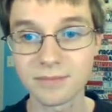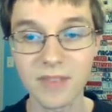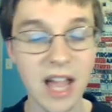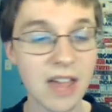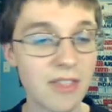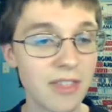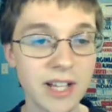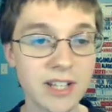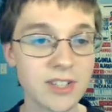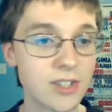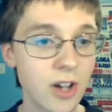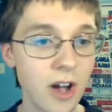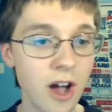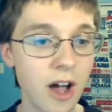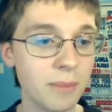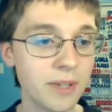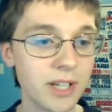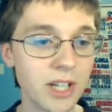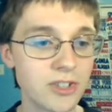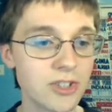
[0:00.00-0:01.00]
I think it's
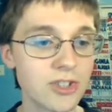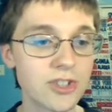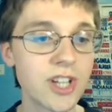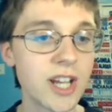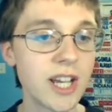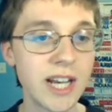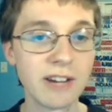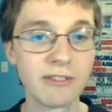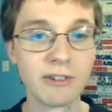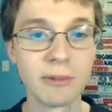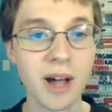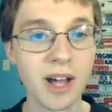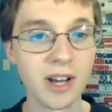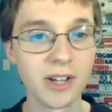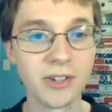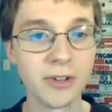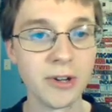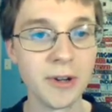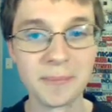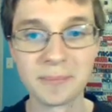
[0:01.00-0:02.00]
gone because you're seeing everybody
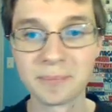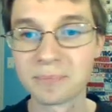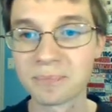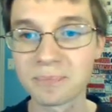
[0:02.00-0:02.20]
do it.